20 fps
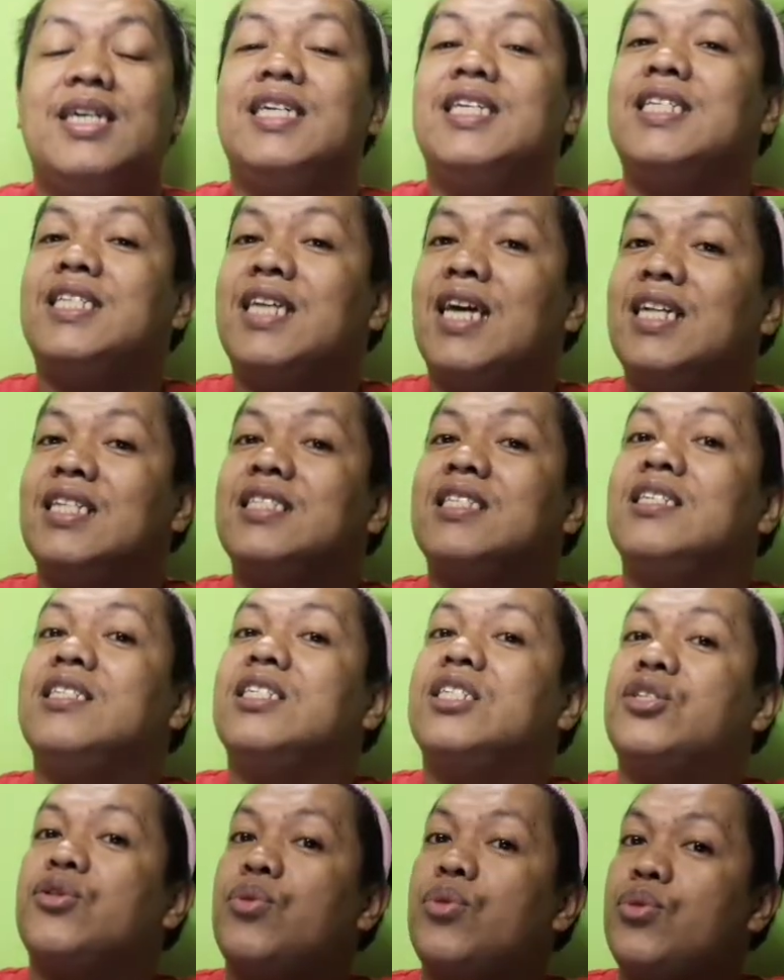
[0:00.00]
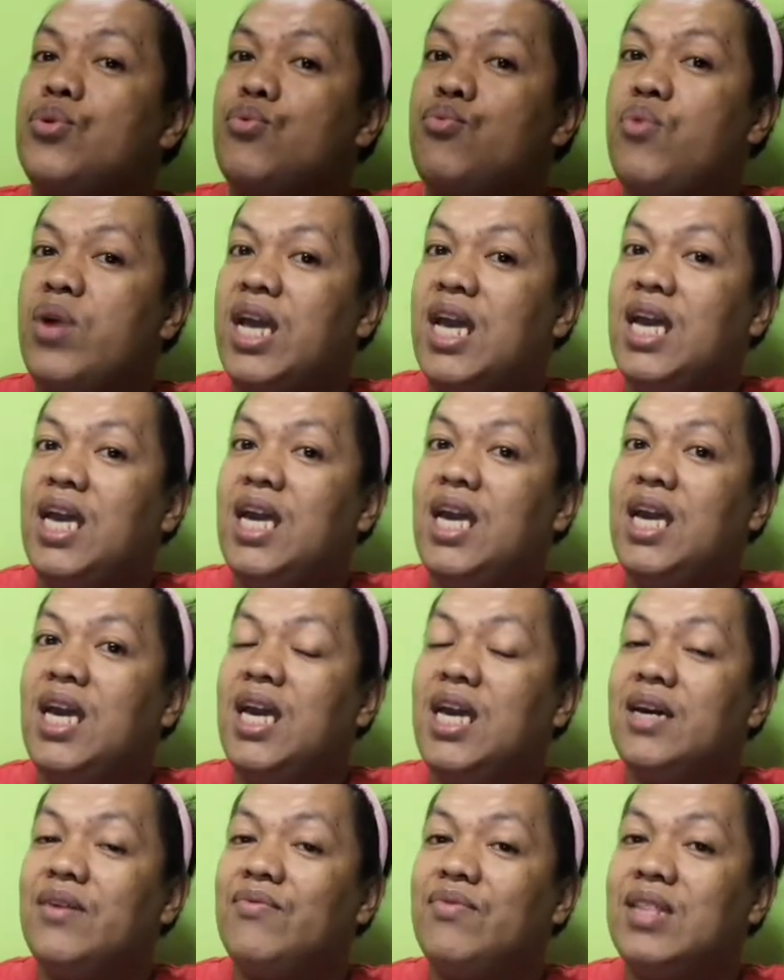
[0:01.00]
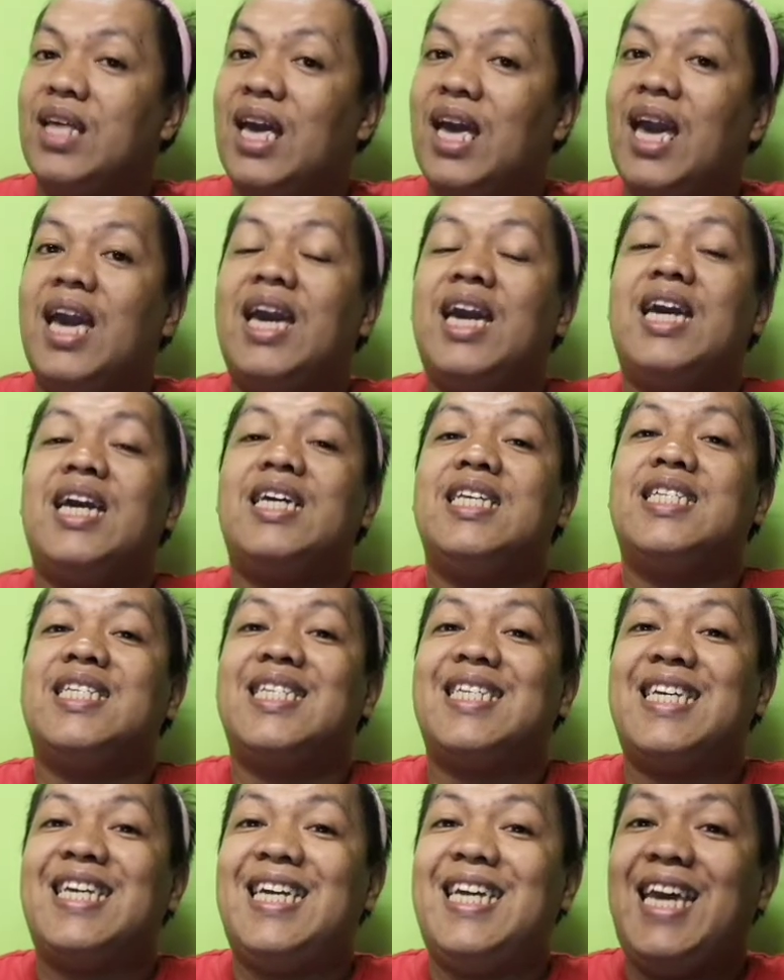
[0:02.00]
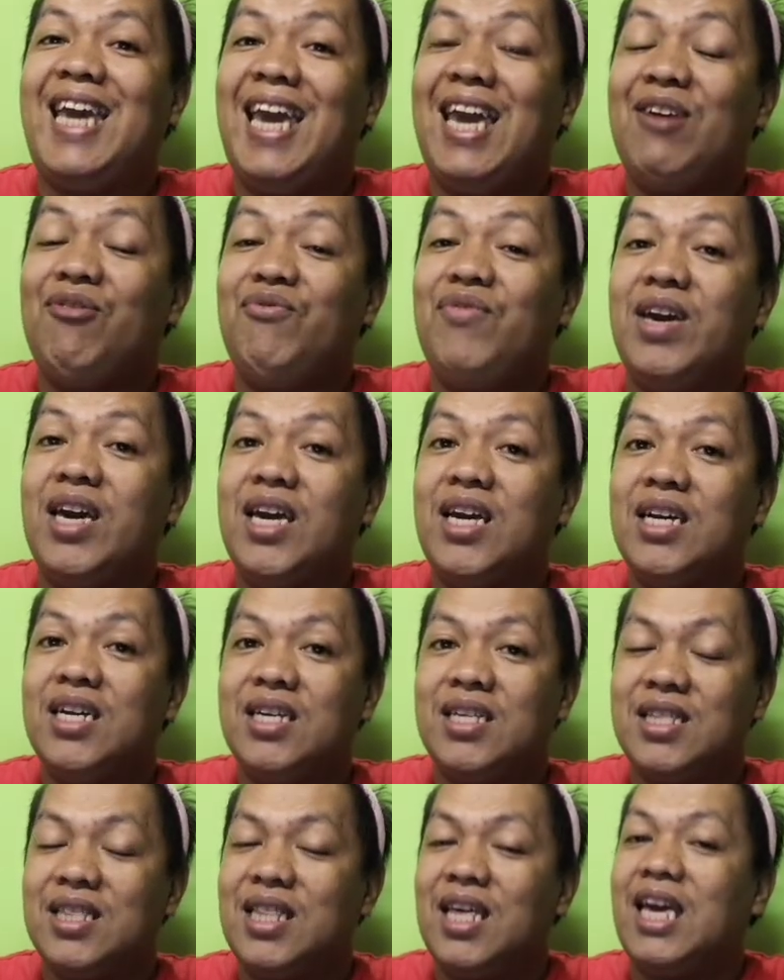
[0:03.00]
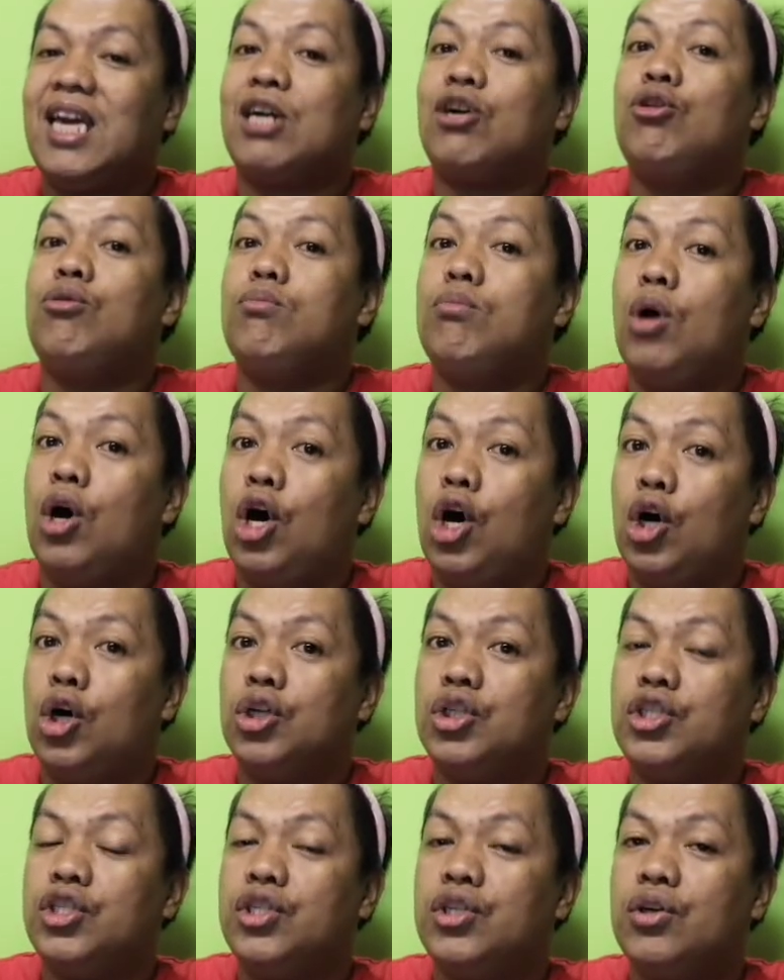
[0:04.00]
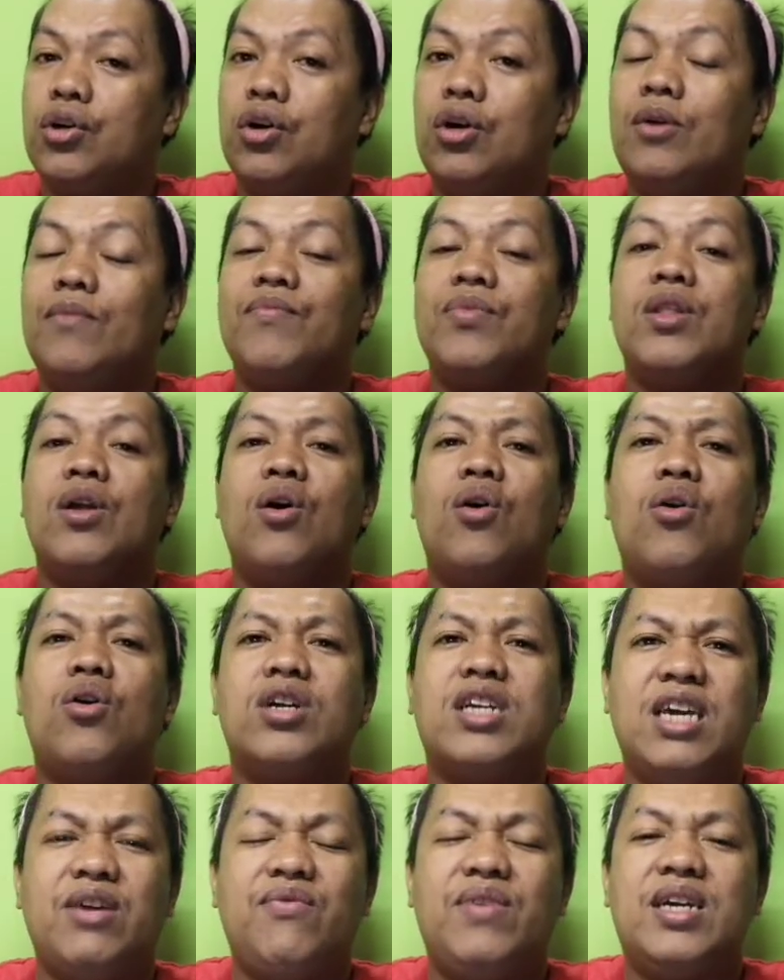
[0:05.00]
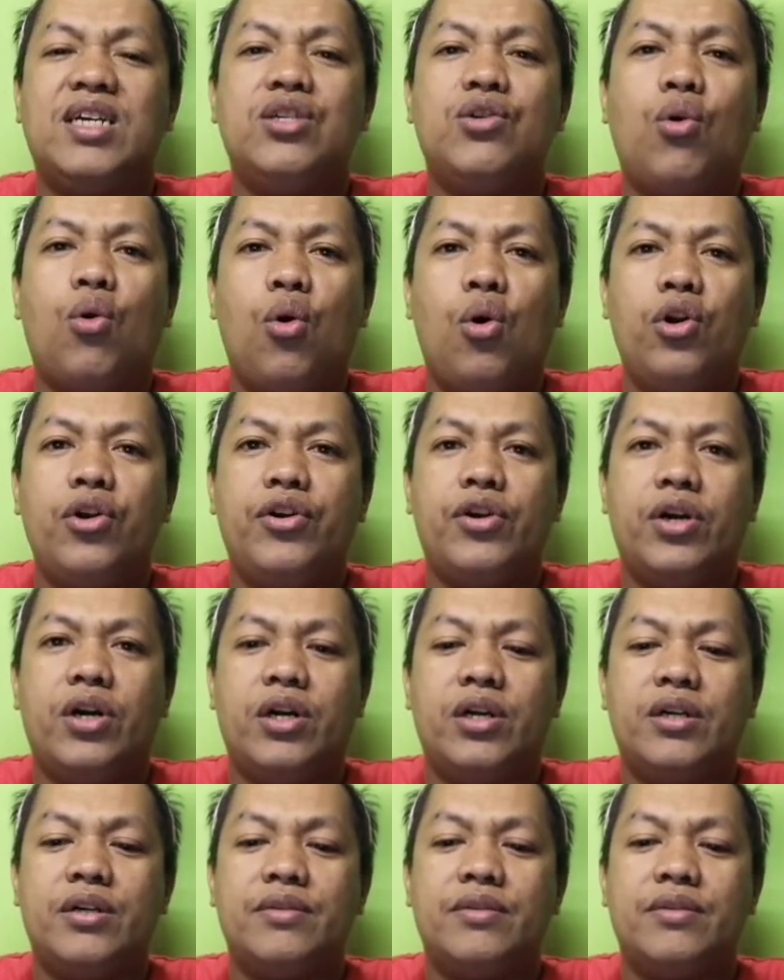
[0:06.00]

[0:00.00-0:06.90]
Sentence 3 is giving a command or giving an order.